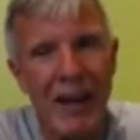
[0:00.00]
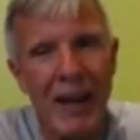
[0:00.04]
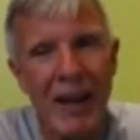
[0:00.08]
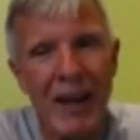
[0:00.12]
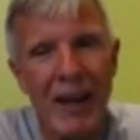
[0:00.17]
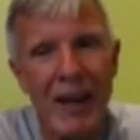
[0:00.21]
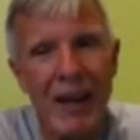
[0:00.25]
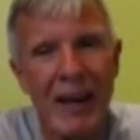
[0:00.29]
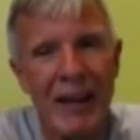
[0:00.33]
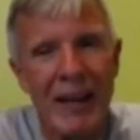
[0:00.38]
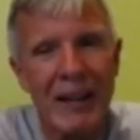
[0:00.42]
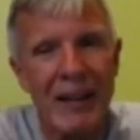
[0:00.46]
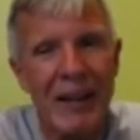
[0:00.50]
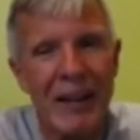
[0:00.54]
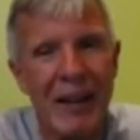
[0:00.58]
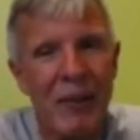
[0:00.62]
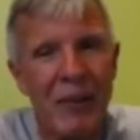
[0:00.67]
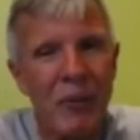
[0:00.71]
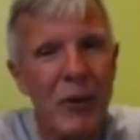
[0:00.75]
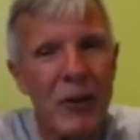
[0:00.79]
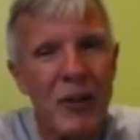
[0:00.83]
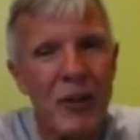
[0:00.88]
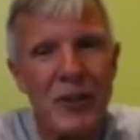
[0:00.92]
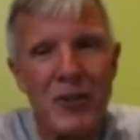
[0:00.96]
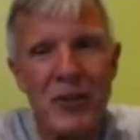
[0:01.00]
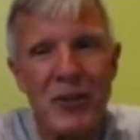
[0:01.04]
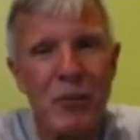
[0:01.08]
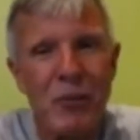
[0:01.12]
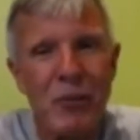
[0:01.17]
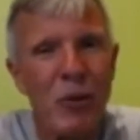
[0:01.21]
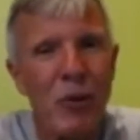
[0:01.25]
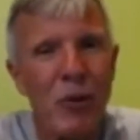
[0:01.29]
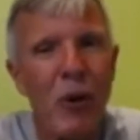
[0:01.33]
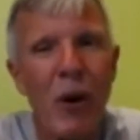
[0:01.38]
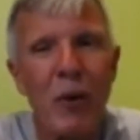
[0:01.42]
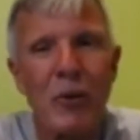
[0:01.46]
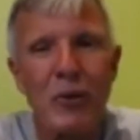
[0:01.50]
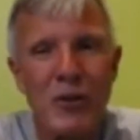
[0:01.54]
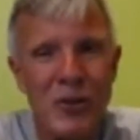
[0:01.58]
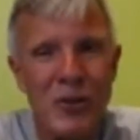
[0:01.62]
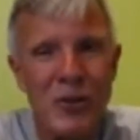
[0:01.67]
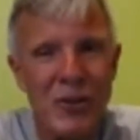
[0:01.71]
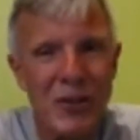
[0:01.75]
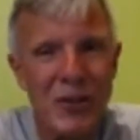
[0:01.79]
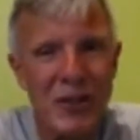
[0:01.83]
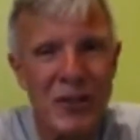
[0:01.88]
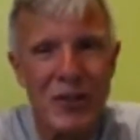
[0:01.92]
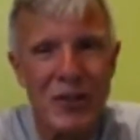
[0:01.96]
What are some
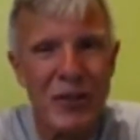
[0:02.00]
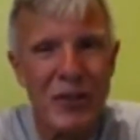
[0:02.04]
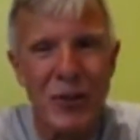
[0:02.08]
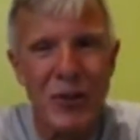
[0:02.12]
quotes that